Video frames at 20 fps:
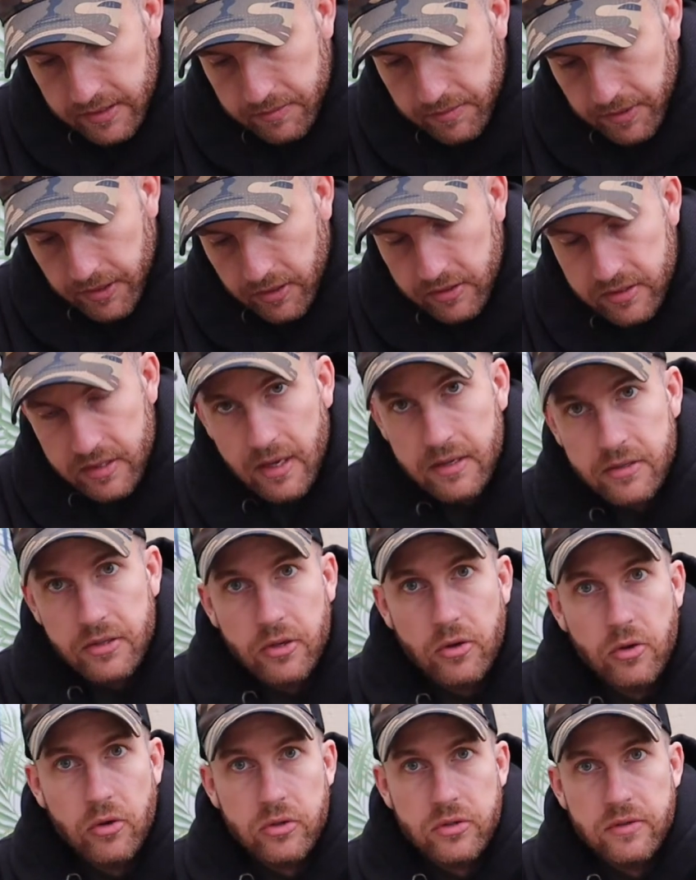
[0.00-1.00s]
because that was a
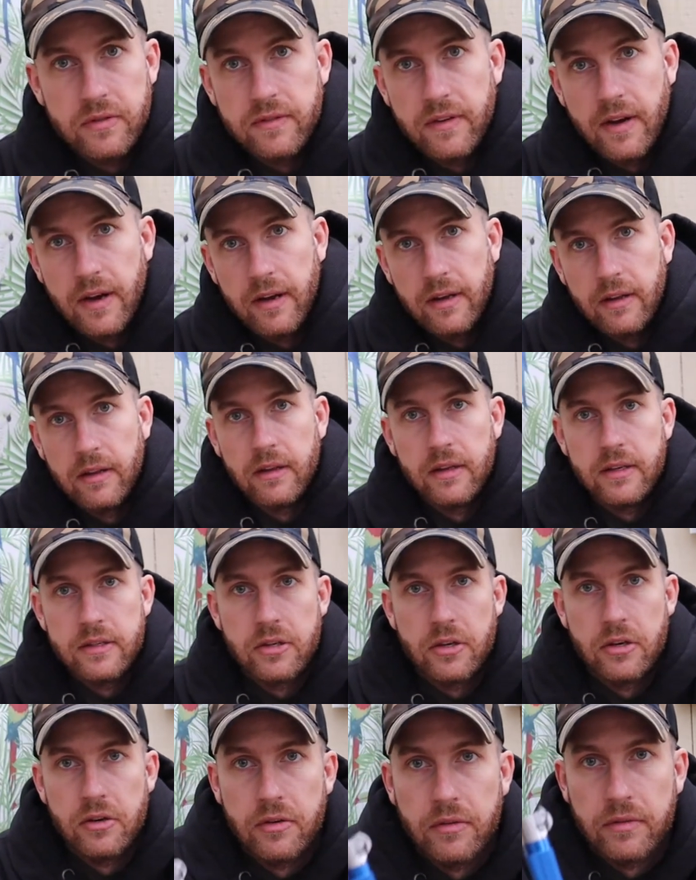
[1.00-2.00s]
coarser file, it's
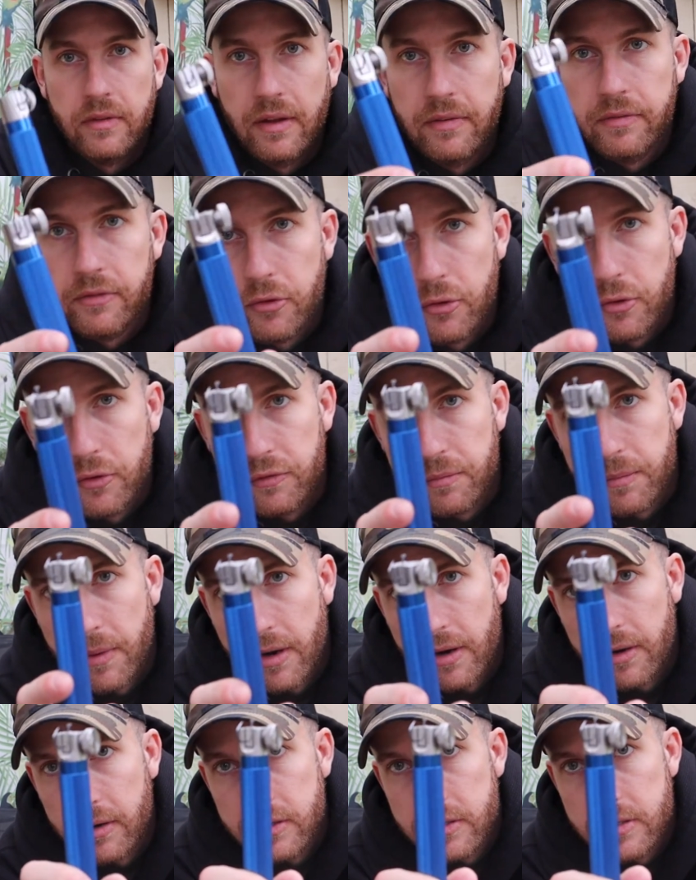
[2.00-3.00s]
going to have left groove
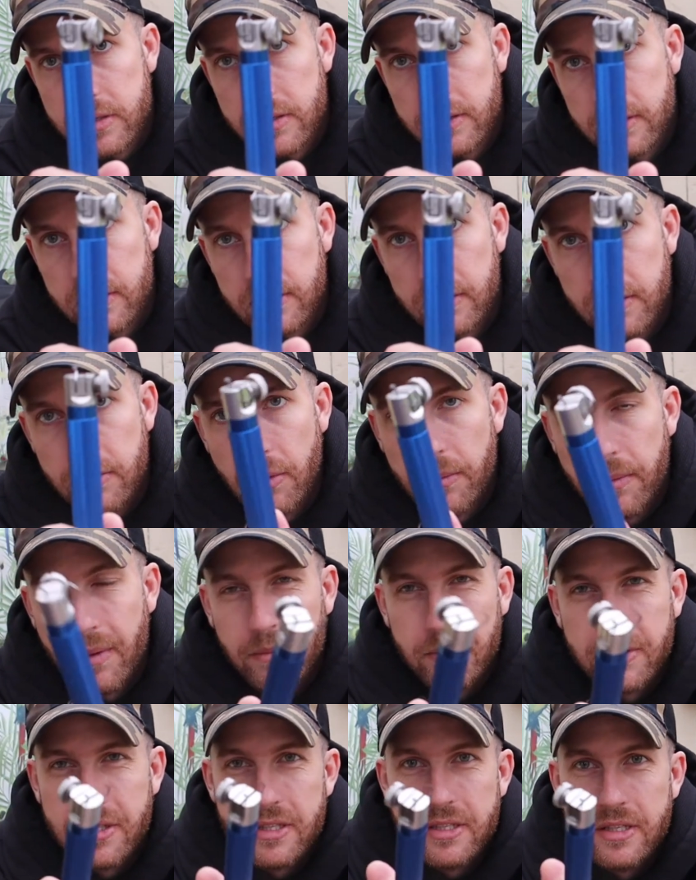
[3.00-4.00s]
marks. You won't be able
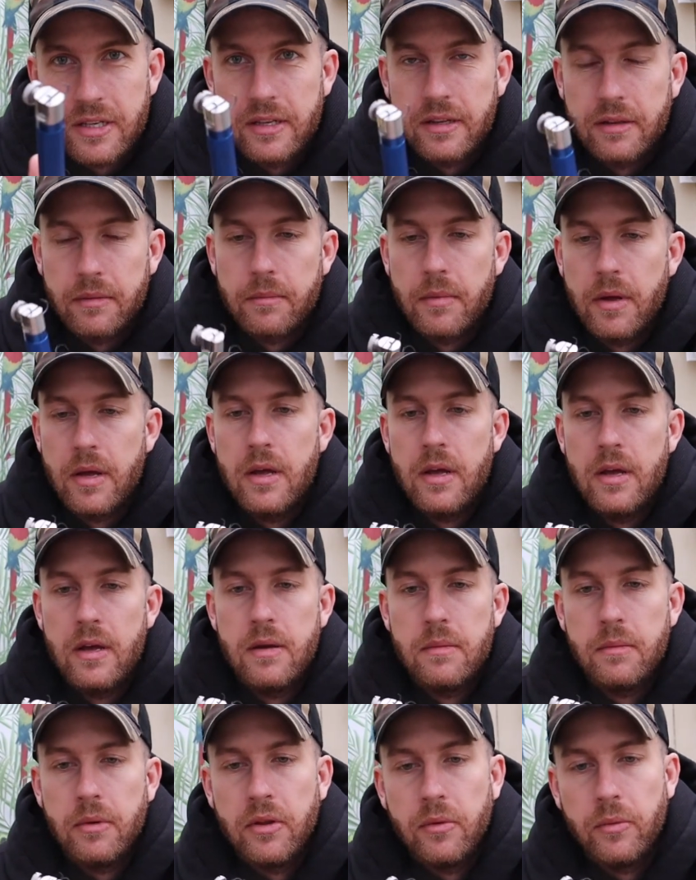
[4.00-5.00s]
to see them,
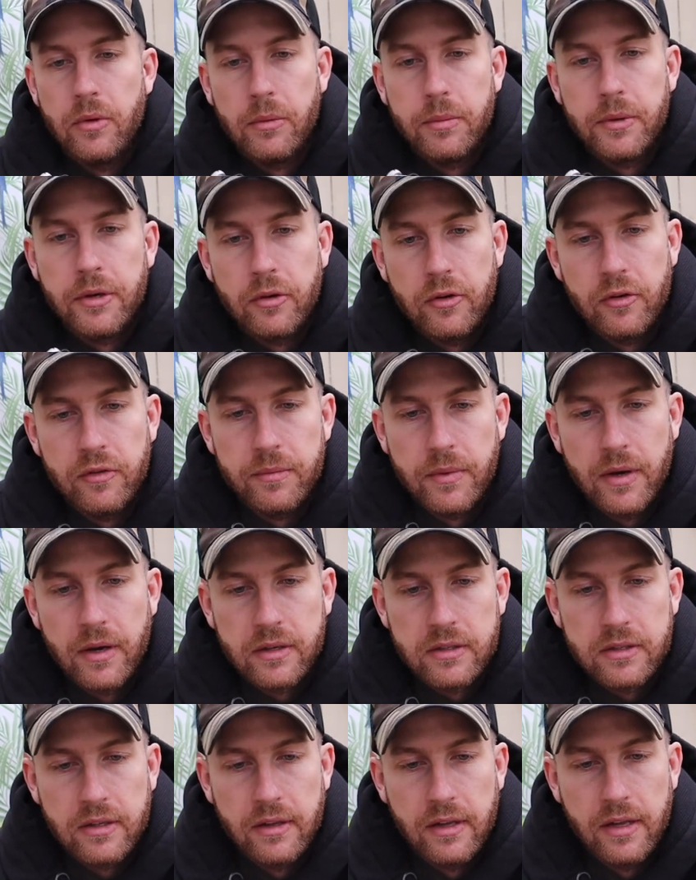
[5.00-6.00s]
but there will be groove
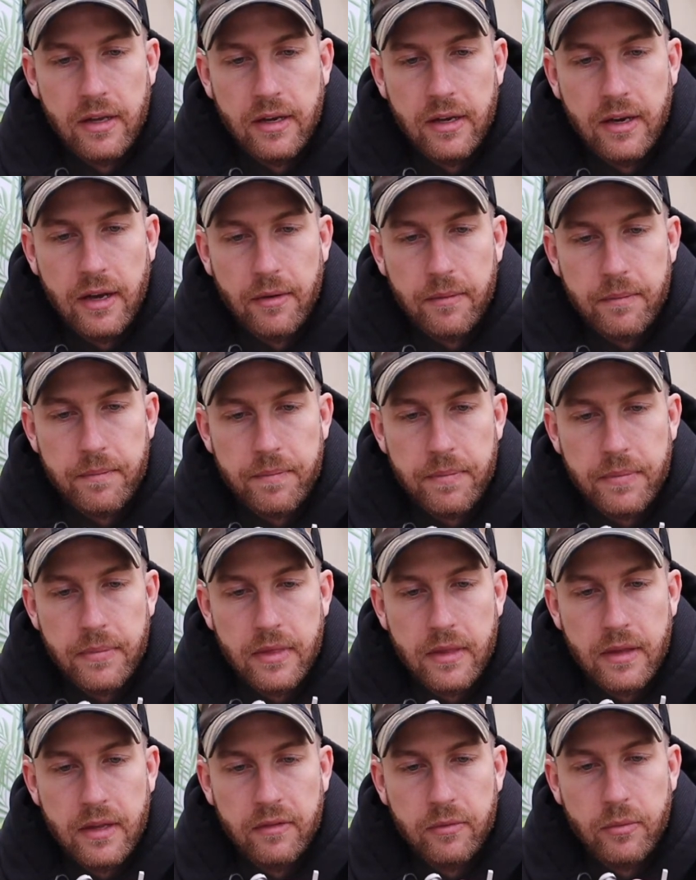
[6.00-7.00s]
marks on there. Now,
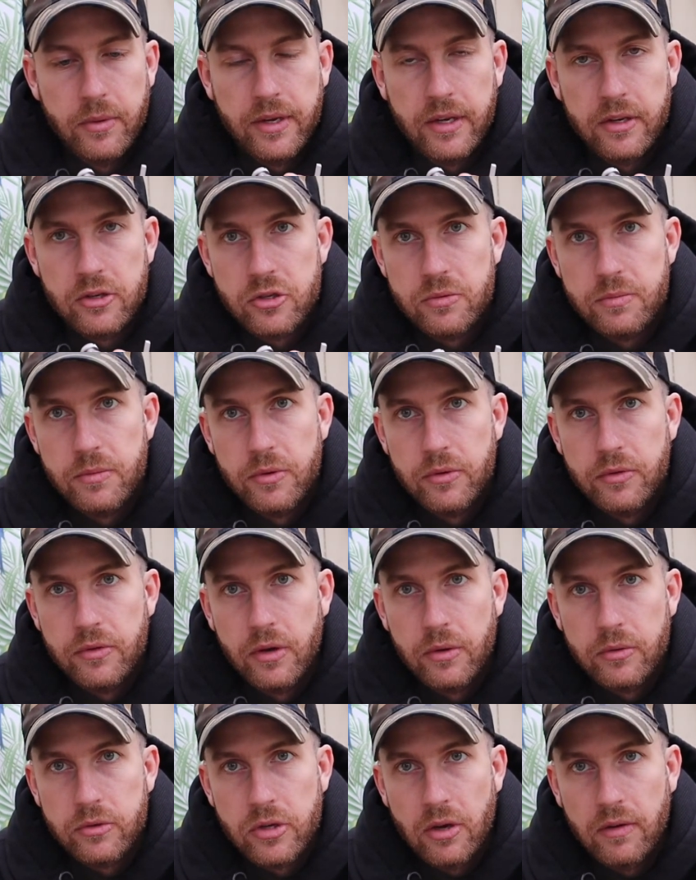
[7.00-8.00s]
if we can smooth
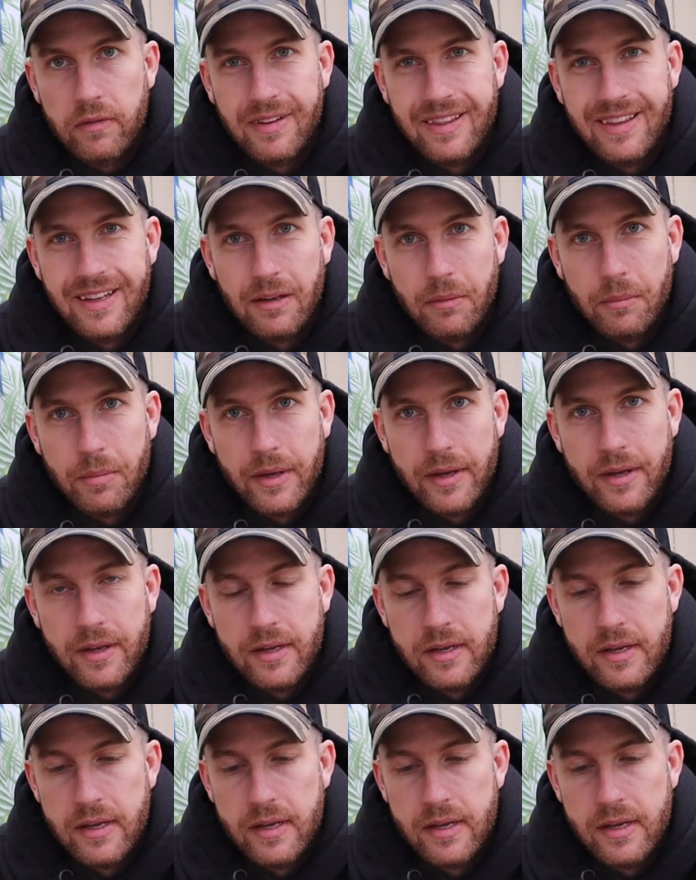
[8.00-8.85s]
those off a little bit,